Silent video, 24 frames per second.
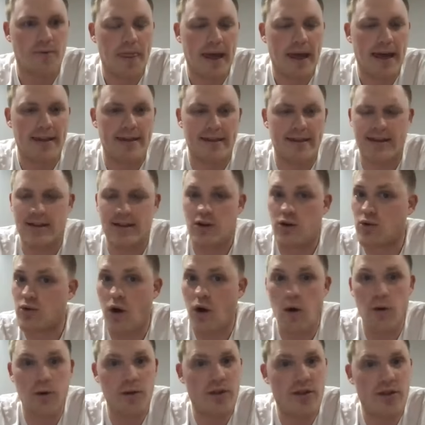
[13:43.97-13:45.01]
And
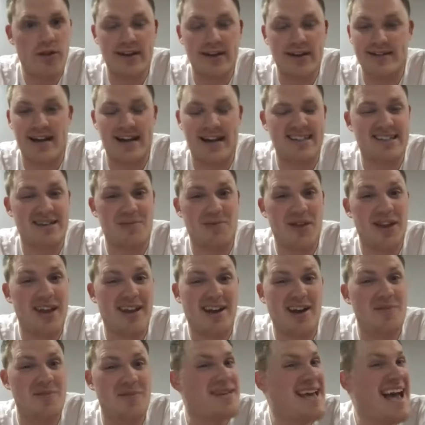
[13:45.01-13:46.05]
growth is not something that
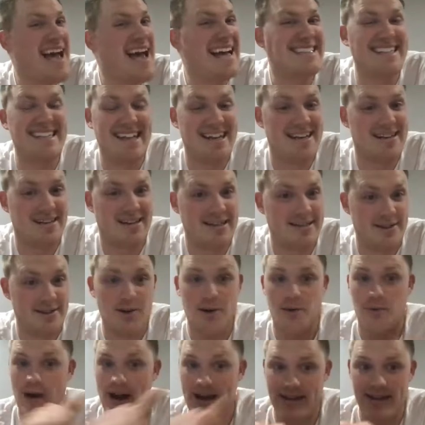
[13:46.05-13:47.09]
comes accidentally. You
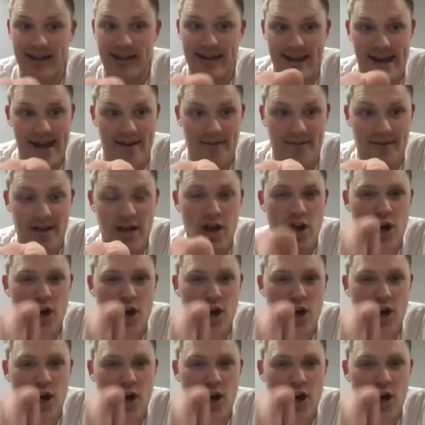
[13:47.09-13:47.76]
can write that down.